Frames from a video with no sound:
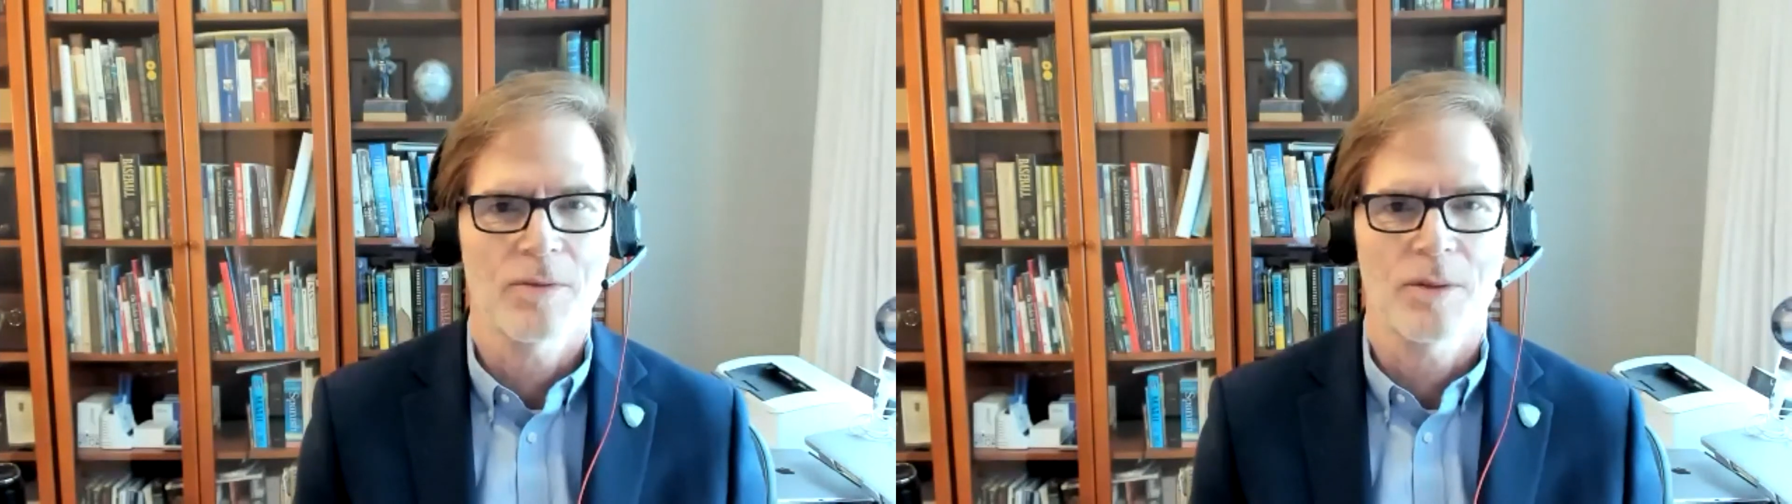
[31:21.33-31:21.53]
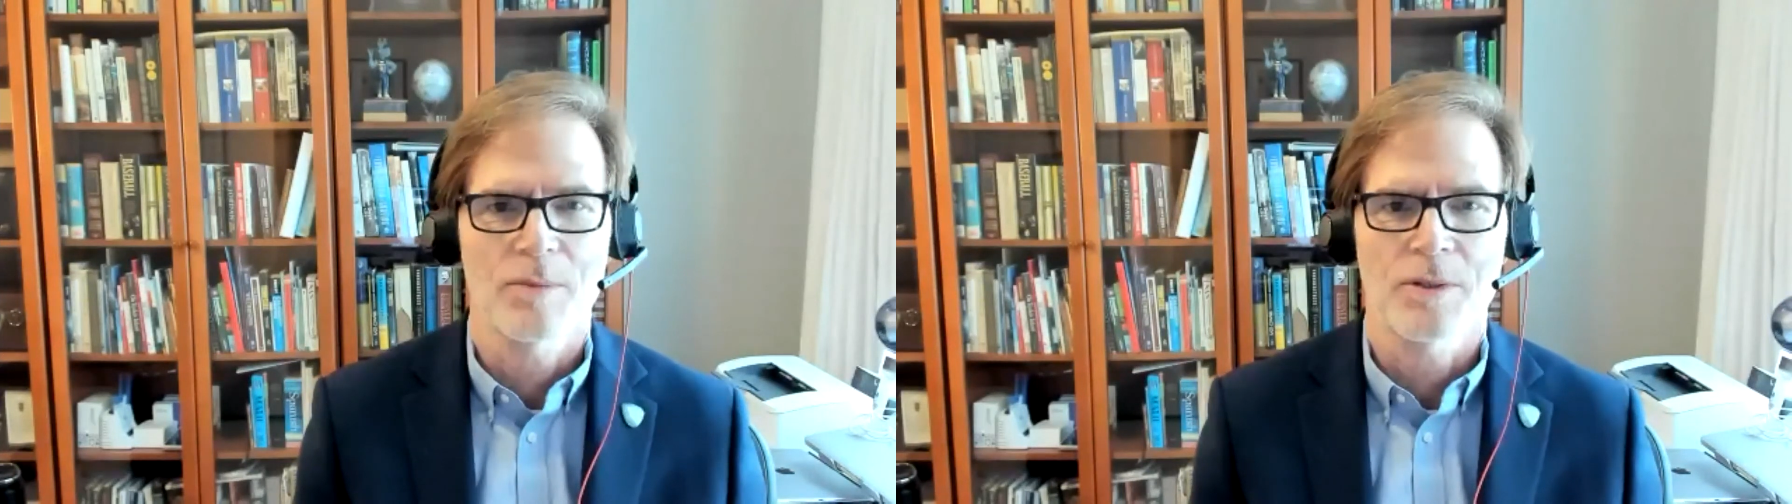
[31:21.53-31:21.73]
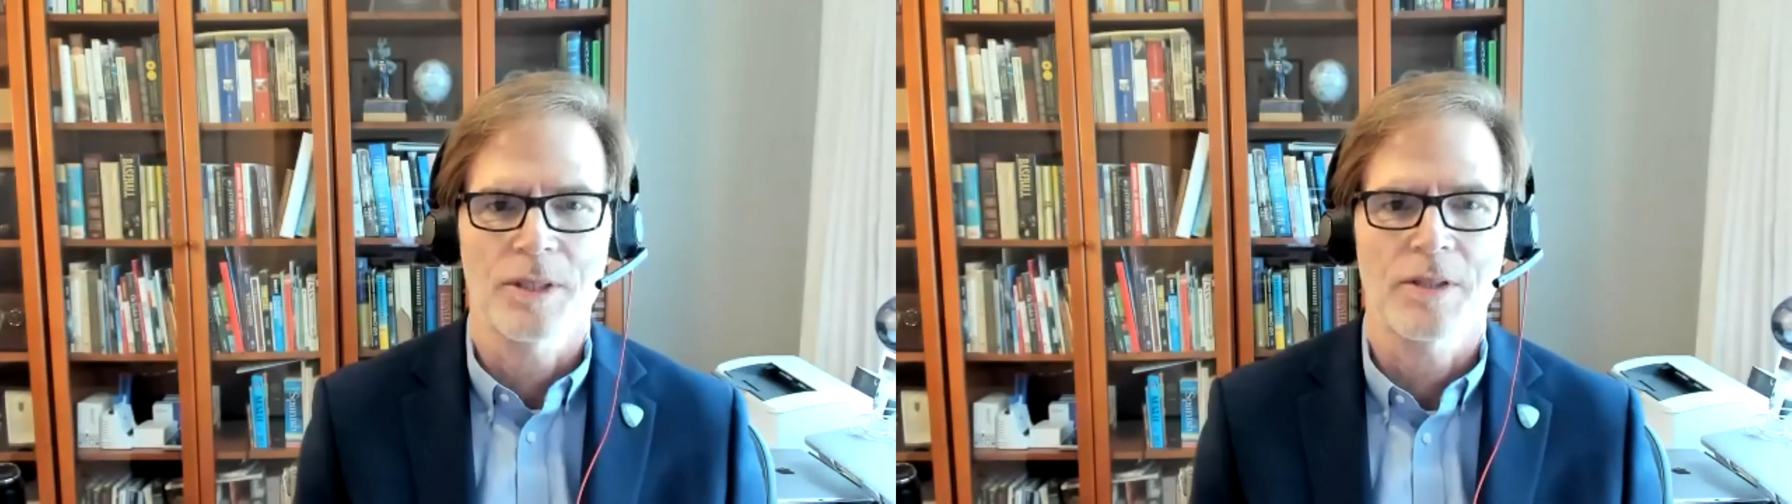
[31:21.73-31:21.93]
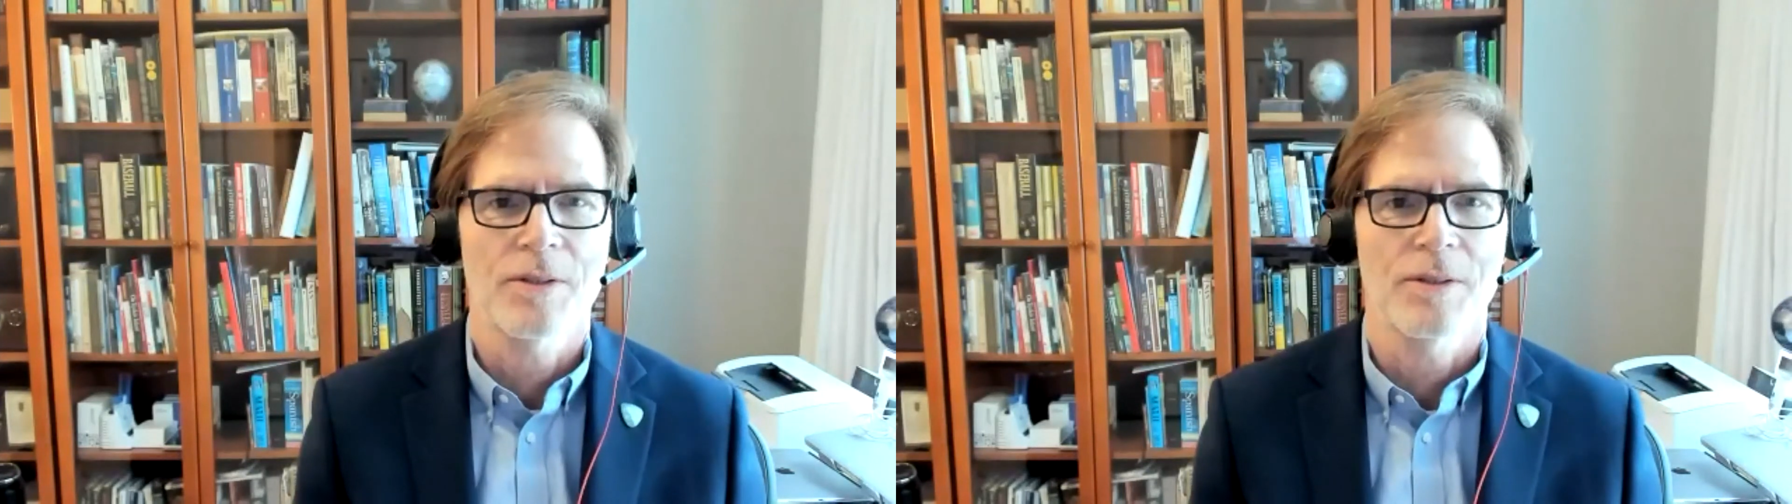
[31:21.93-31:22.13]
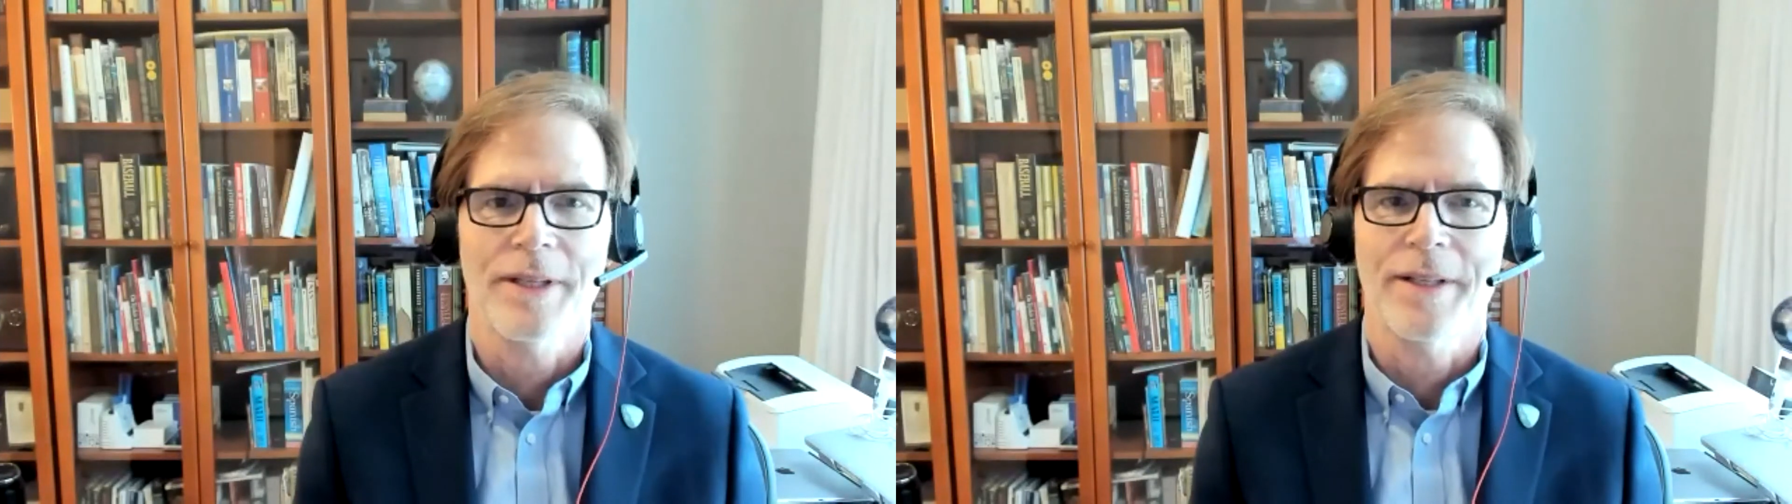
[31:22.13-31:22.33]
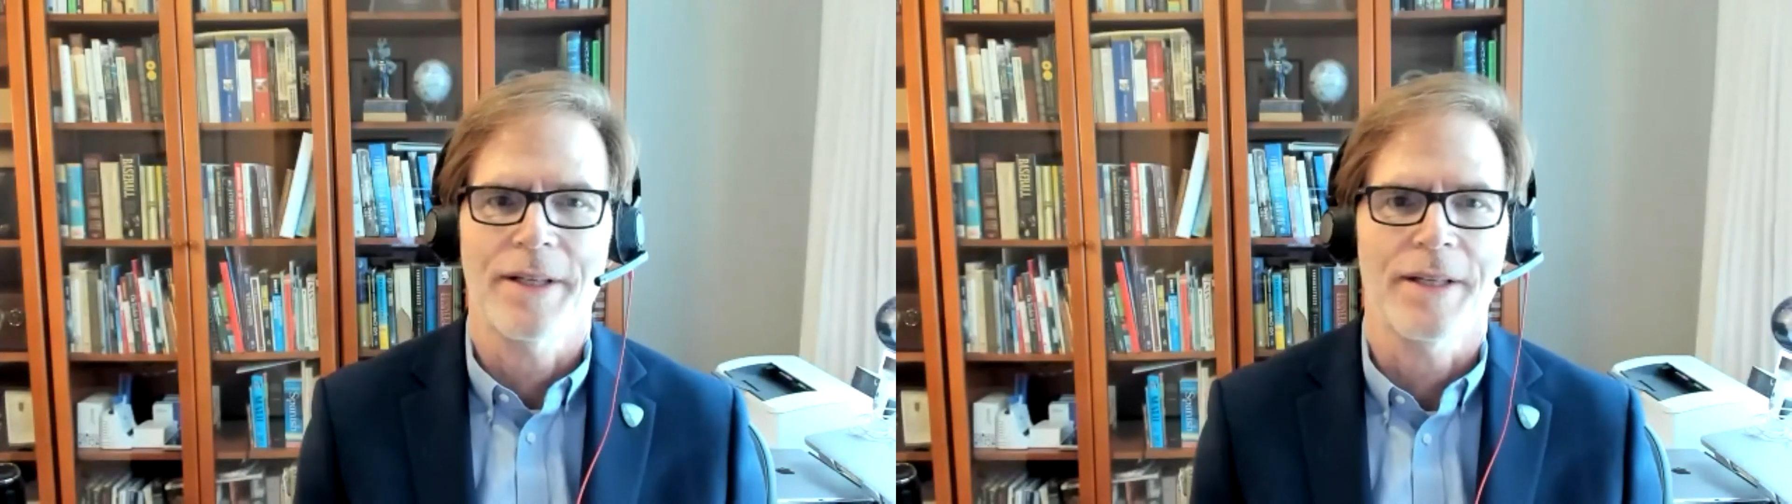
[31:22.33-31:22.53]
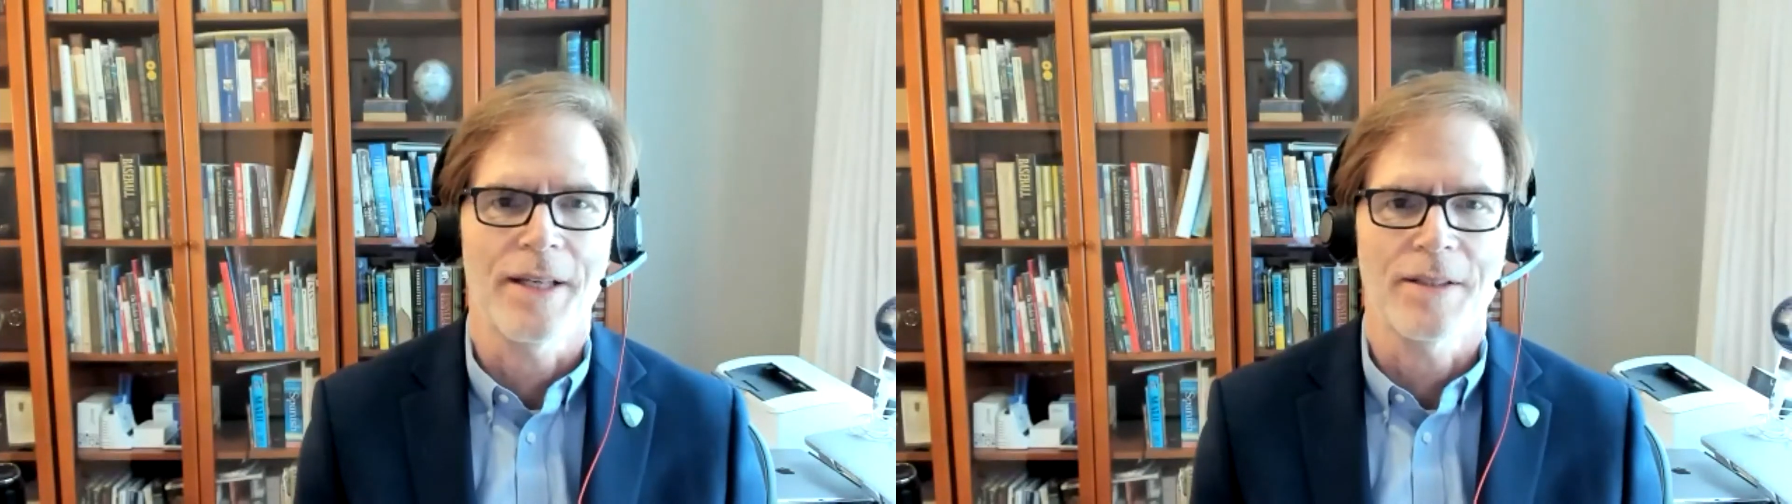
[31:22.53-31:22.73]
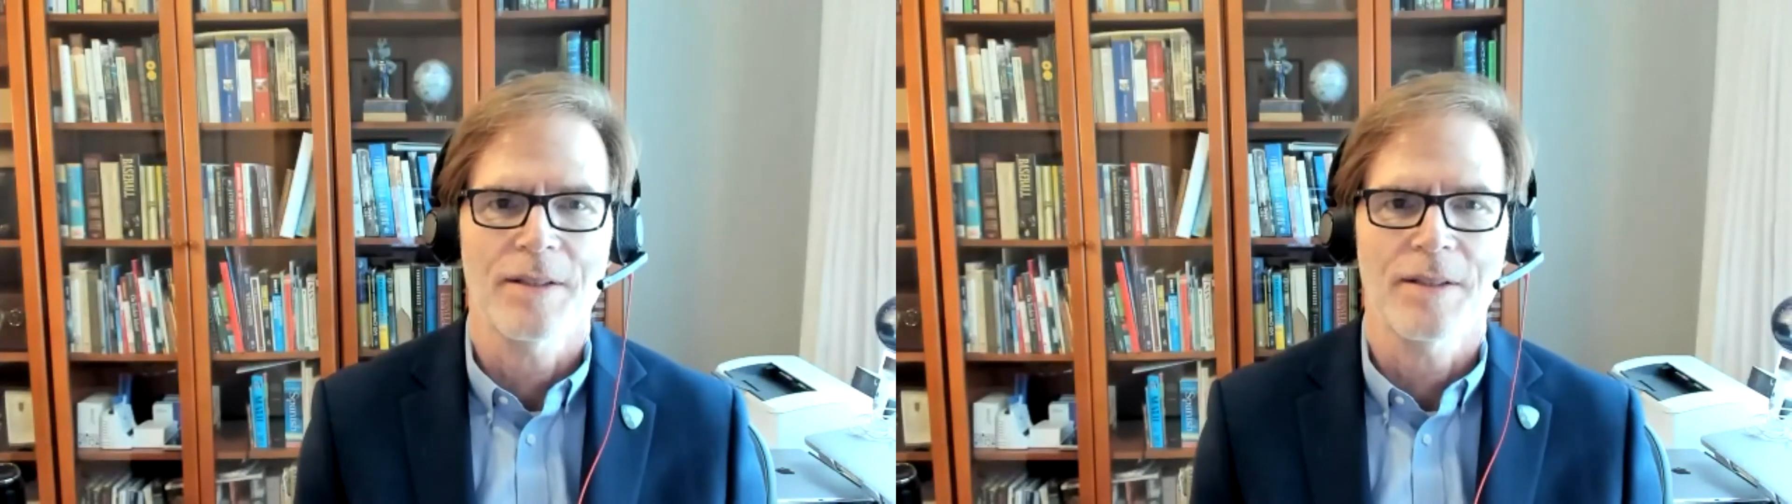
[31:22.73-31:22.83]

from traditional NIH